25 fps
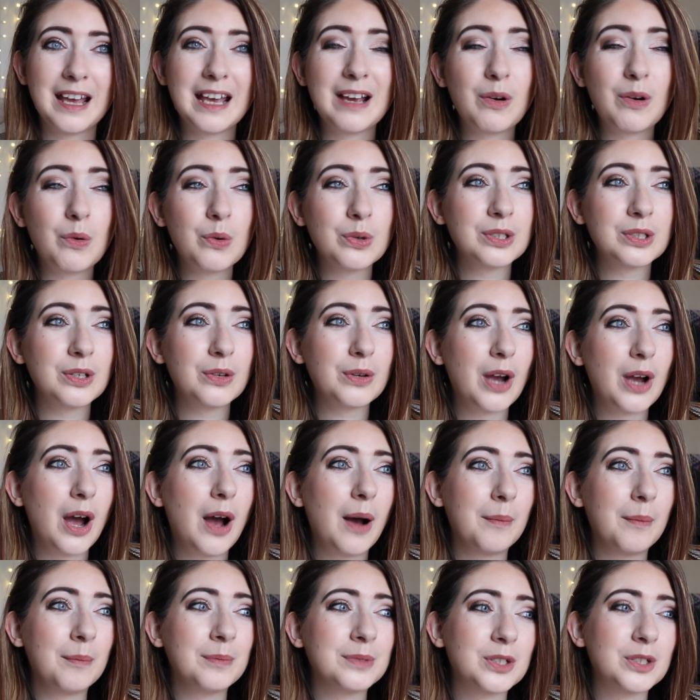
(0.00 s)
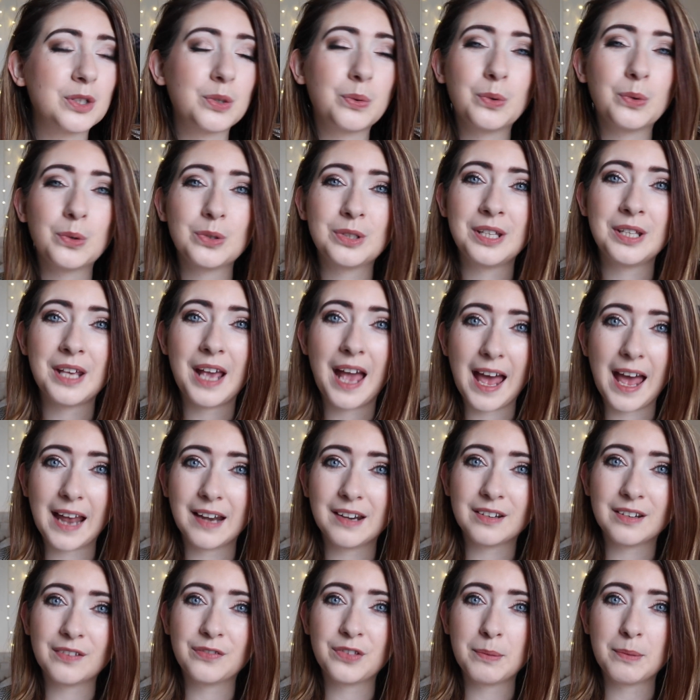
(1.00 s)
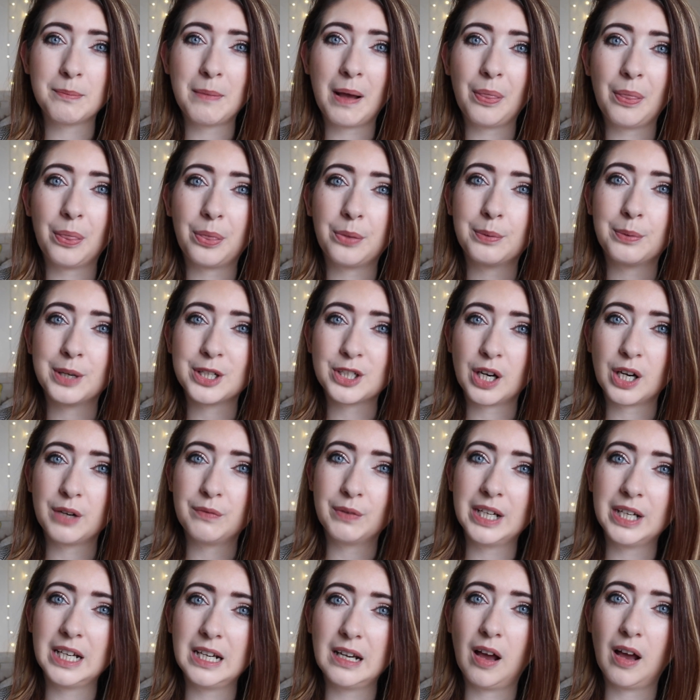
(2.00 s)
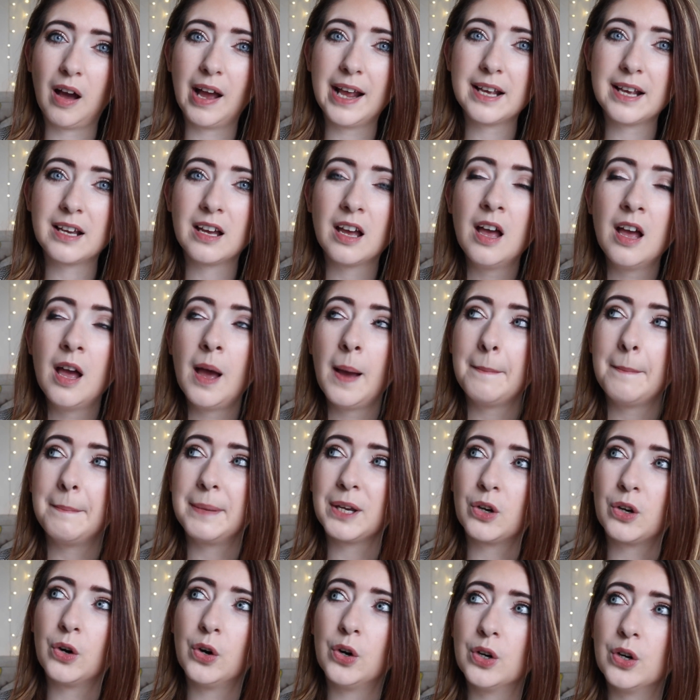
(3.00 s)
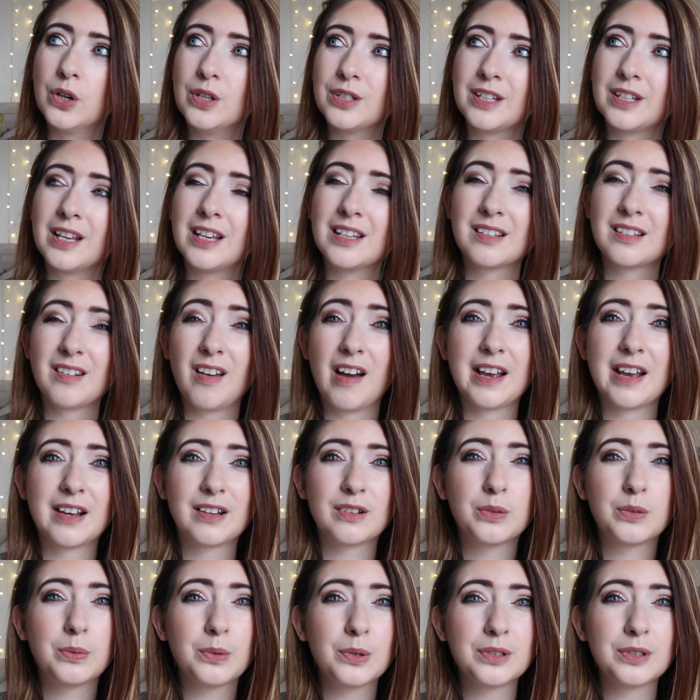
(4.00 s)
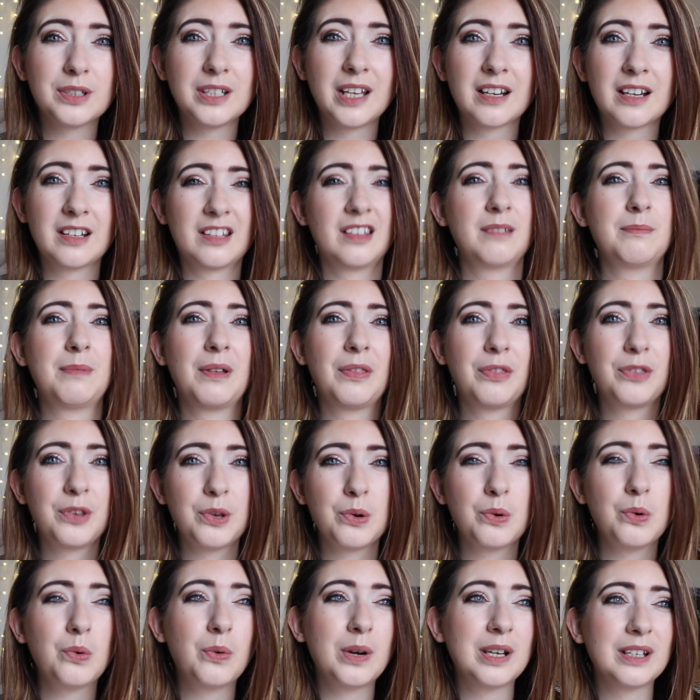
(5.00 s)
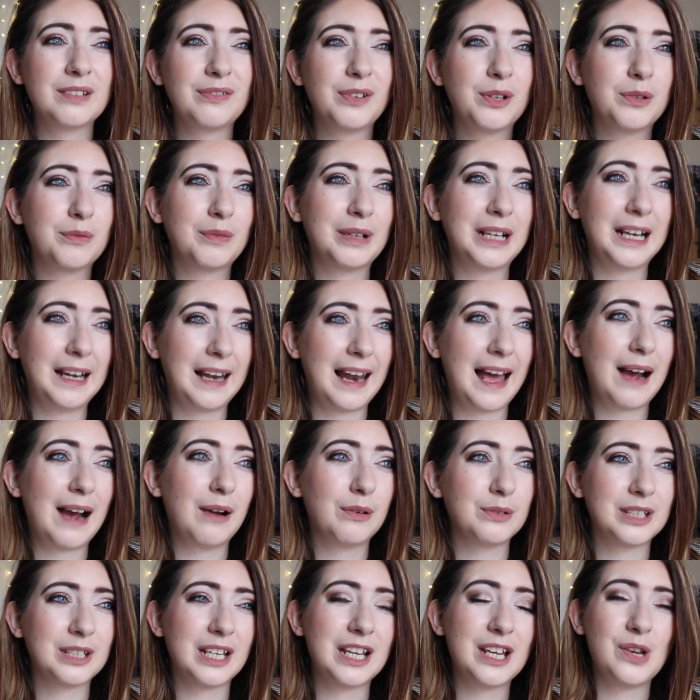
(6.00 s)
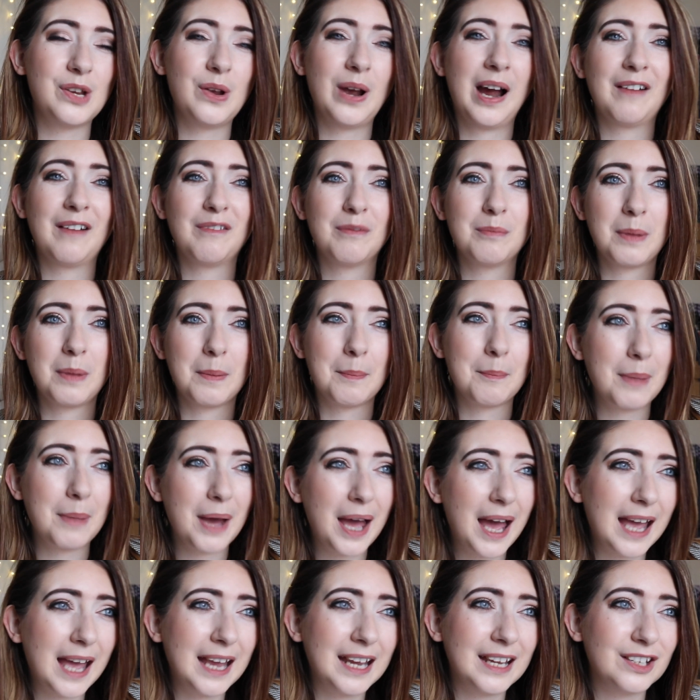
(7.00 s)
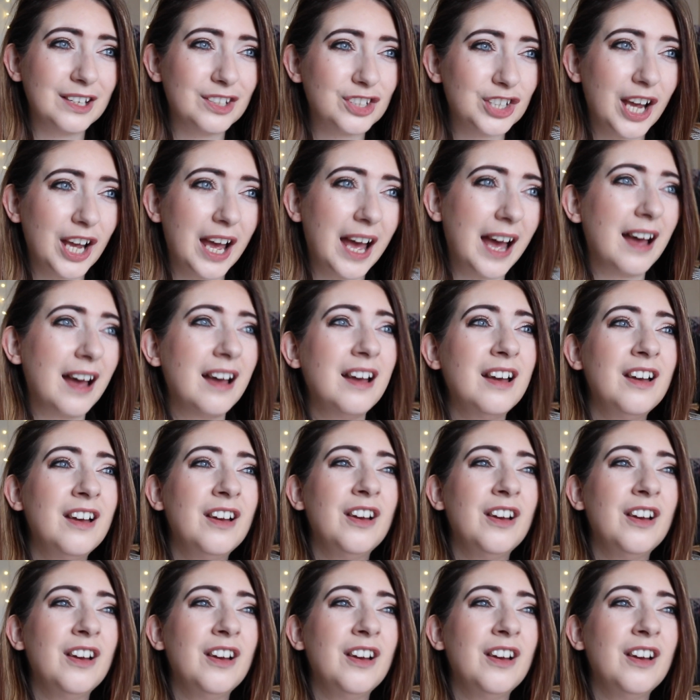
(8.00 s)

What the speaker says: It also comes towards the end of the month, which I really like, because it's like towards the end of the month you always feel really lousy, you haven't been paid yet,